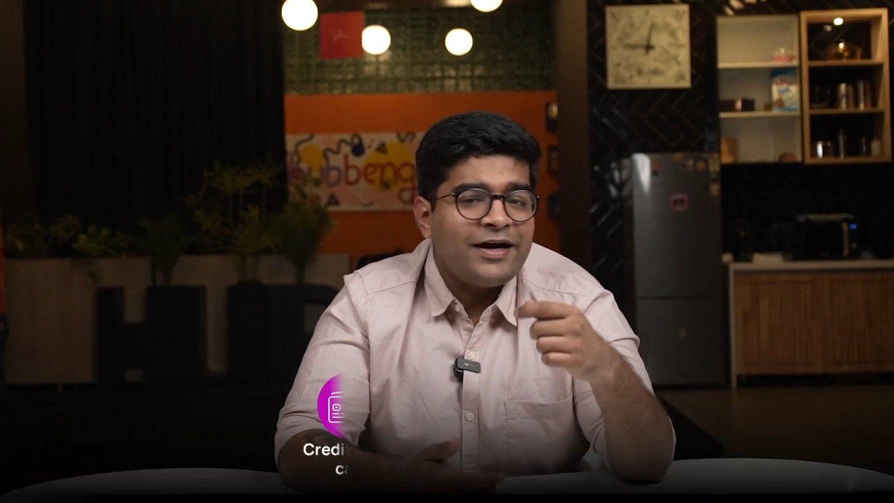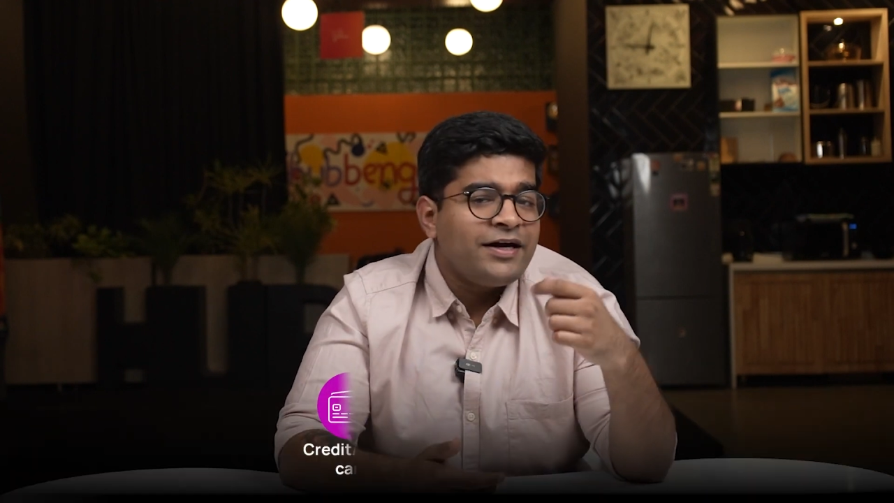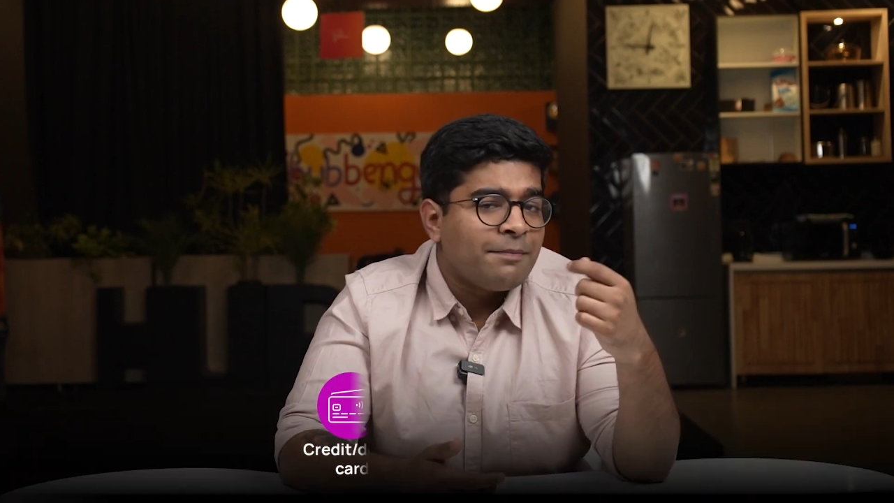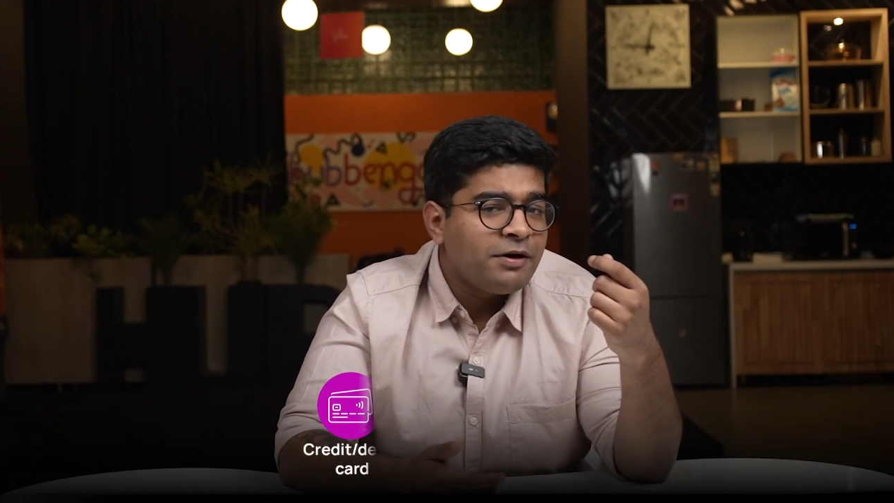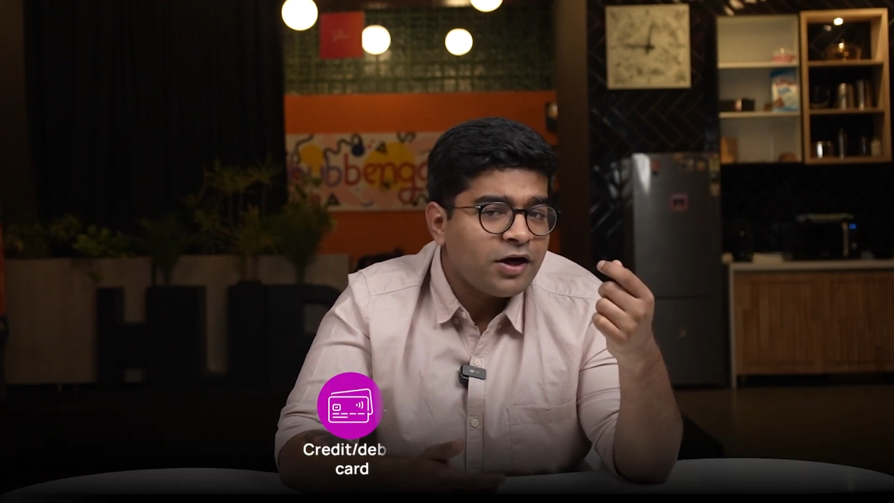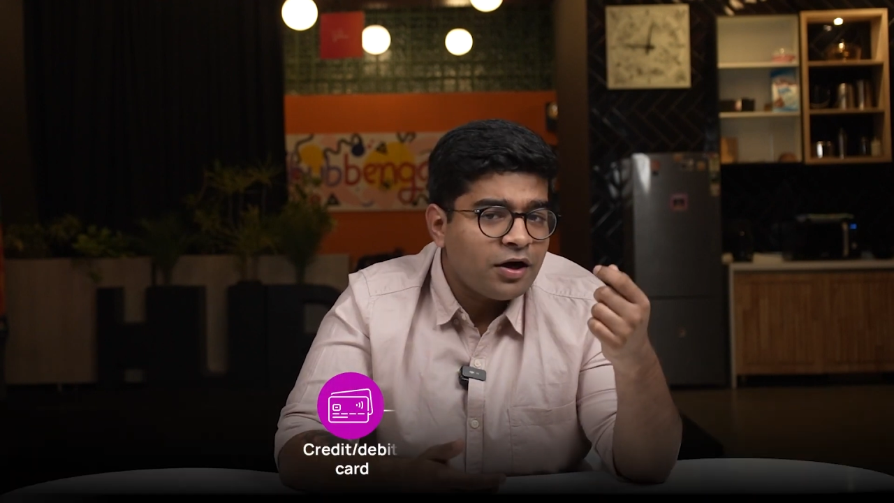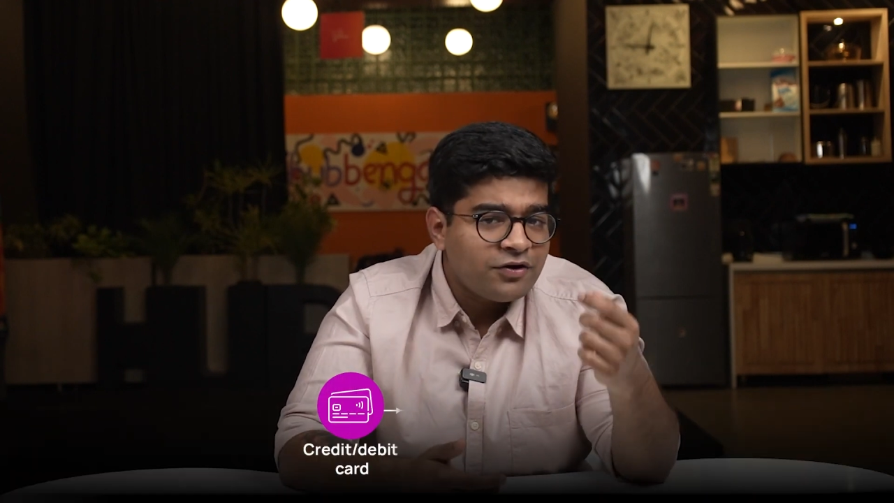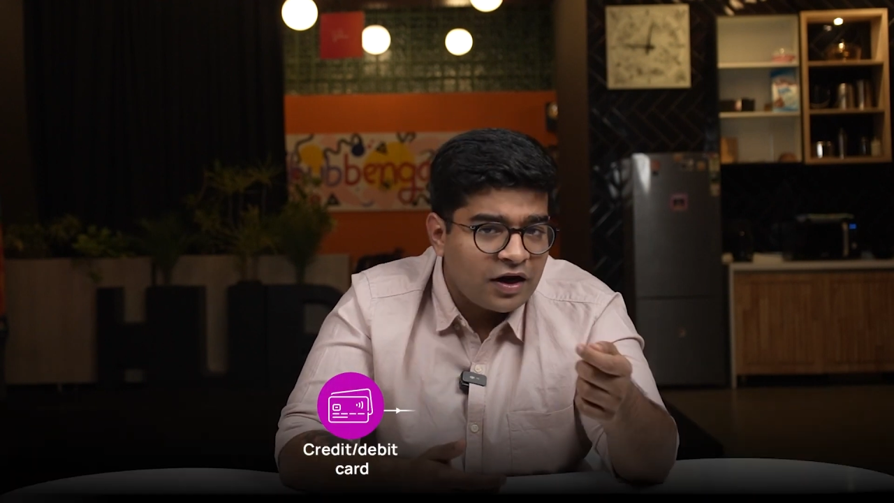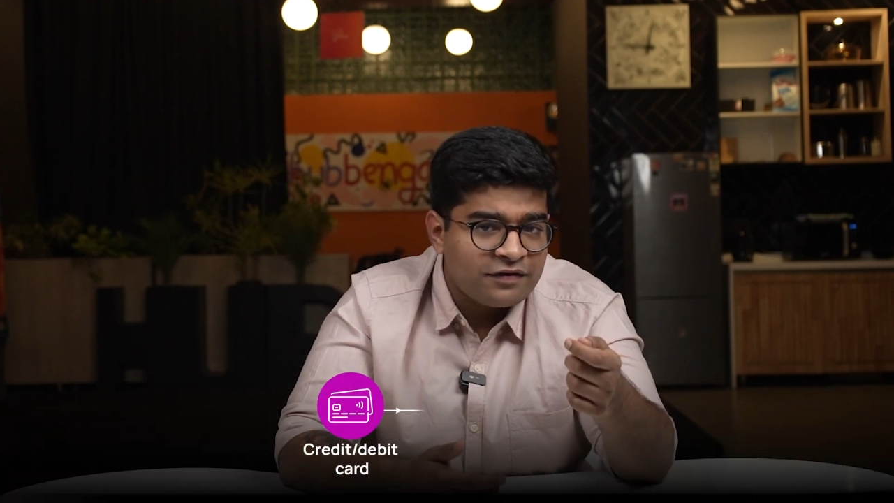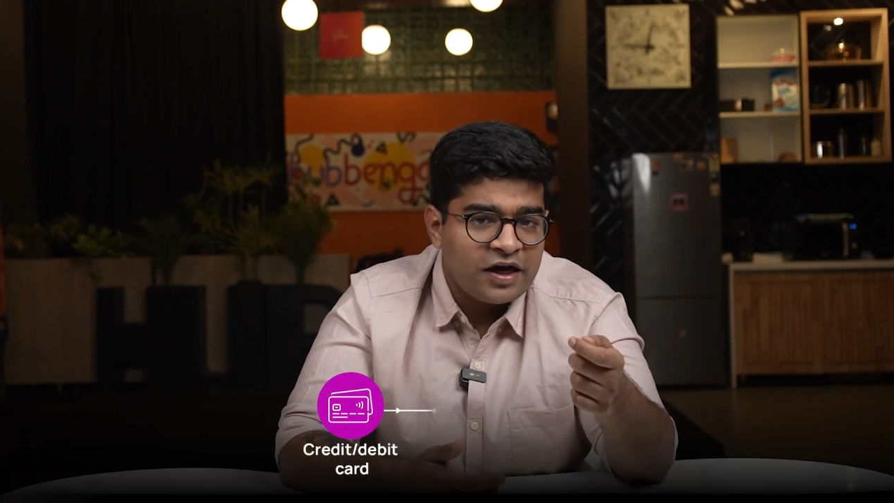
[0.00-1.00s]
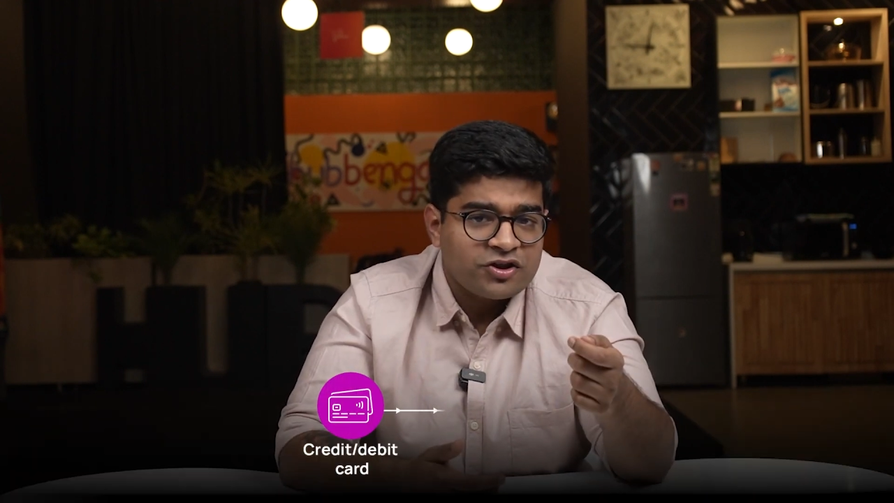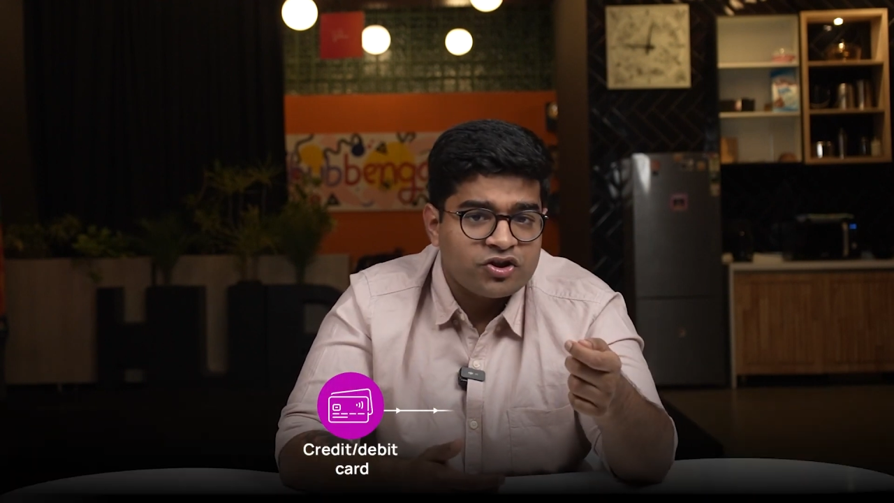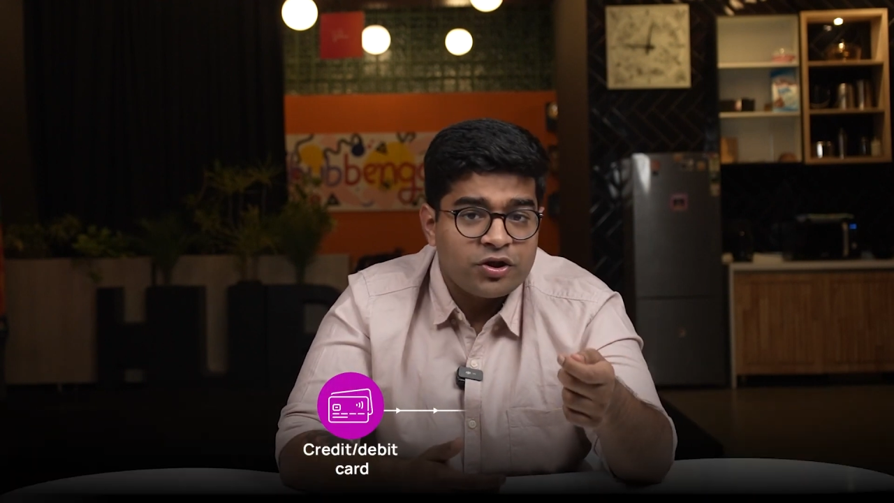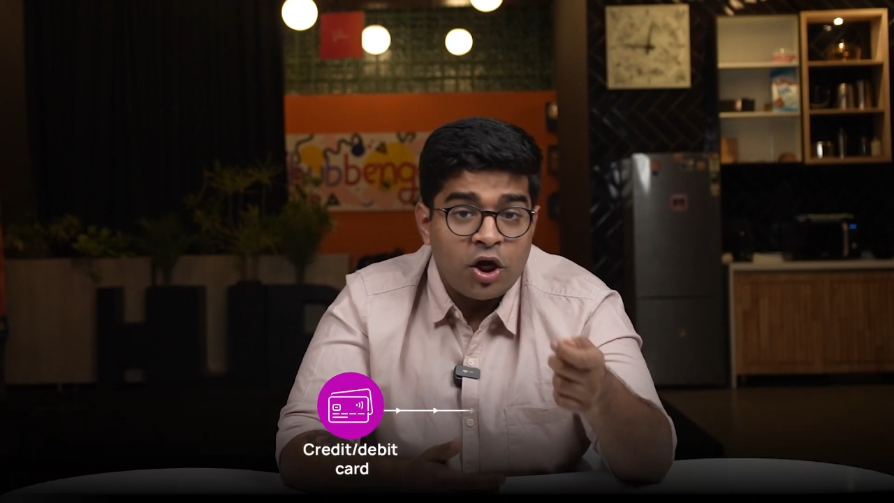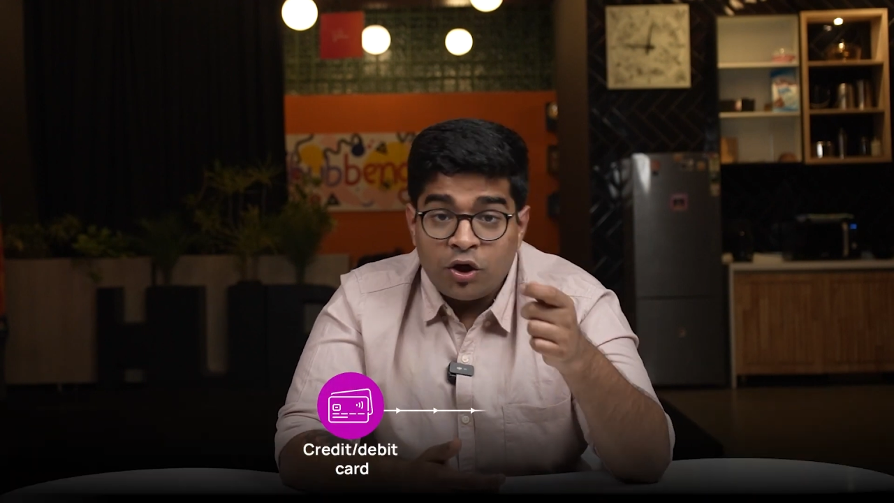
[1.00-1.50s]
and debit card
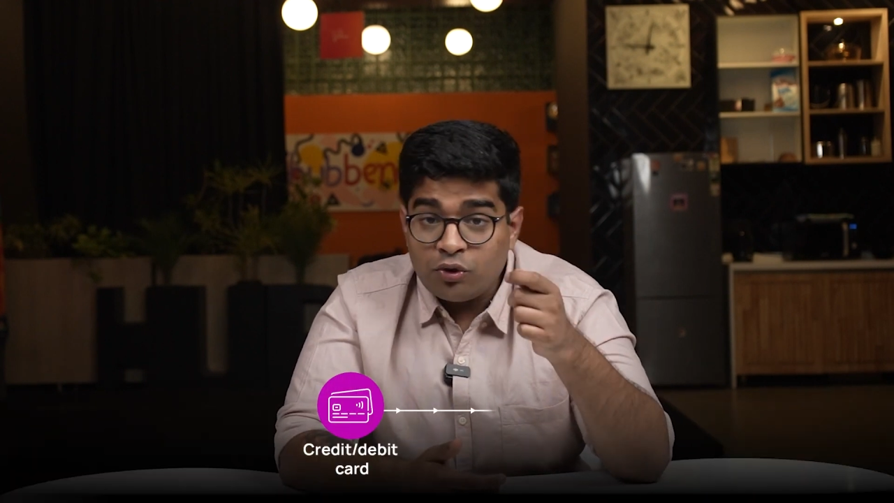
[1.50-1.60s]
transaction